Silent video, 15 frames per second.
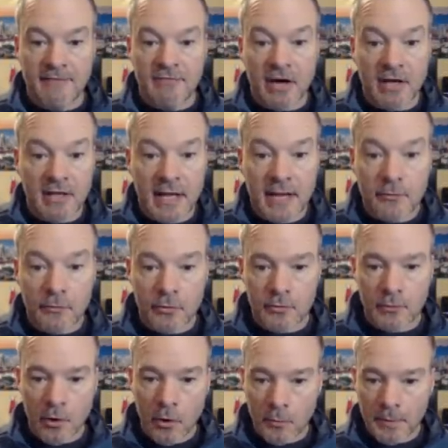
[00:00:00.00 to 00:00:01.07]
I've got
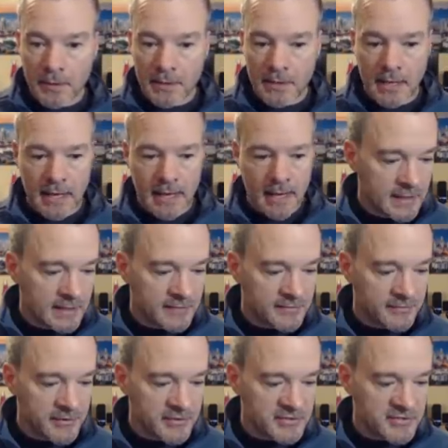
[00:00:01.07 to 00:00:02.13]
Lightroom open.
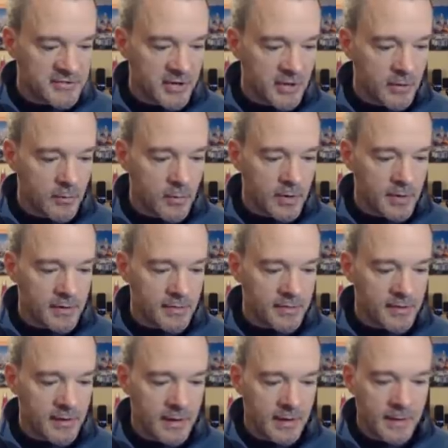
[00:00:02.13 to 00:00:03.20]
Let's first start
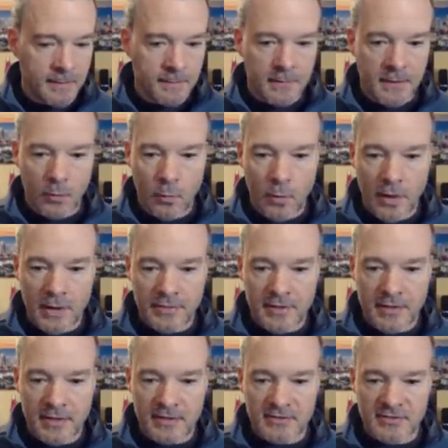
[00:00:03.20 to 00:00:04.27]
with
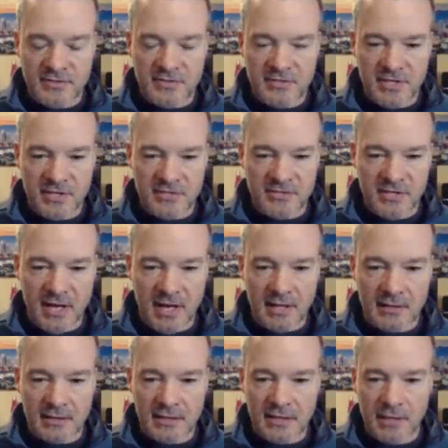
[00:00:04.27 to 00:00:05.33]
one that is just
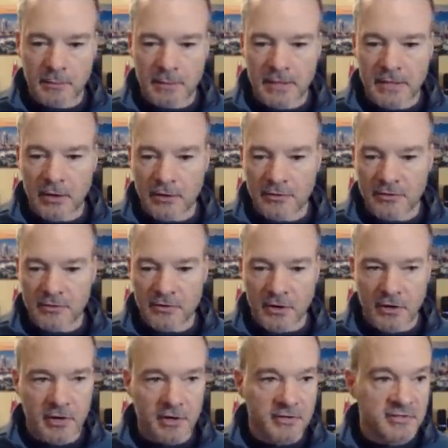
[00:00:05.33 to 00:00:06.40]
a little bit on the
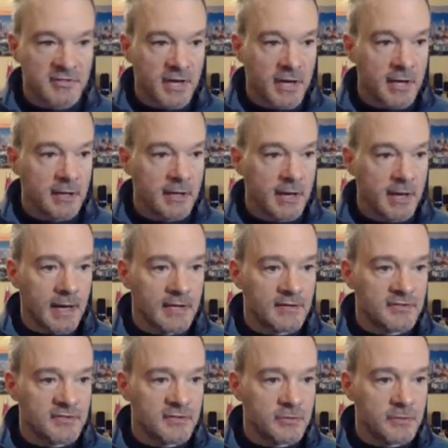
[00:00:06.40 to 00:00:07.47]
darker side
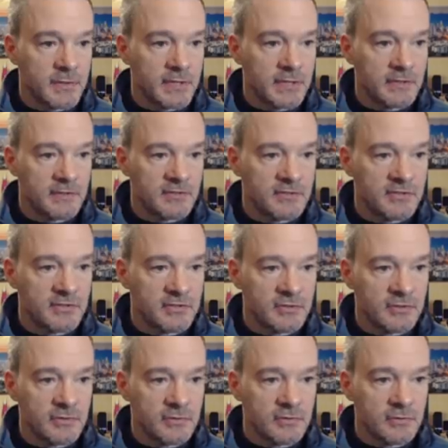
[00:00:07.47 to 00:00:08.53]
and zoom in
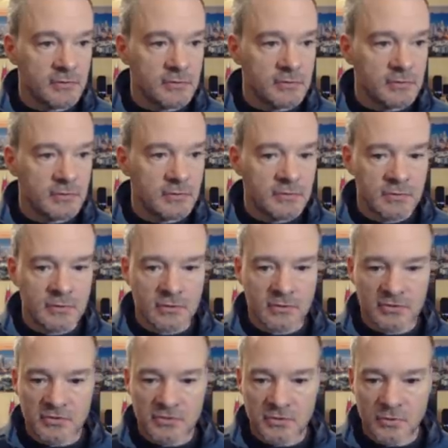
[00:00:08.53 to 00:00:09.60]
to
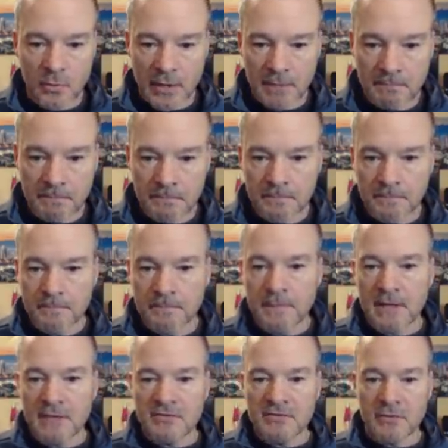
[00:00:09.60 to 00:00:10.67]
two to one
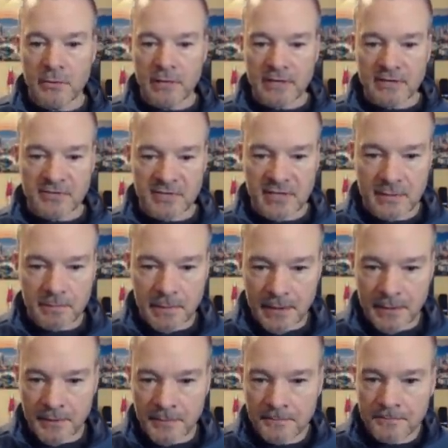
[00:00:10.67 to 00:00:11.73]
so we can see it
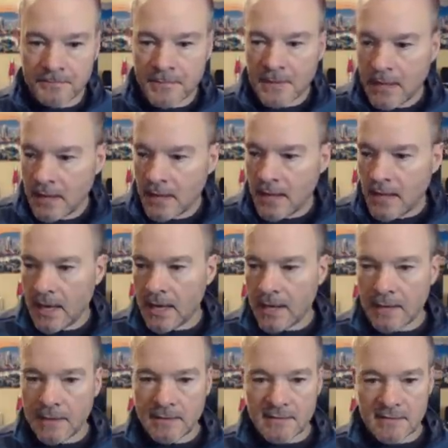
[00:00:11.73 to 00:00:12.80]
better.
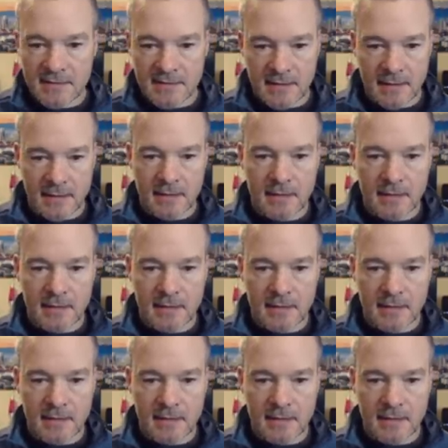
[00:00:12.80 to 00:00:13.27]
And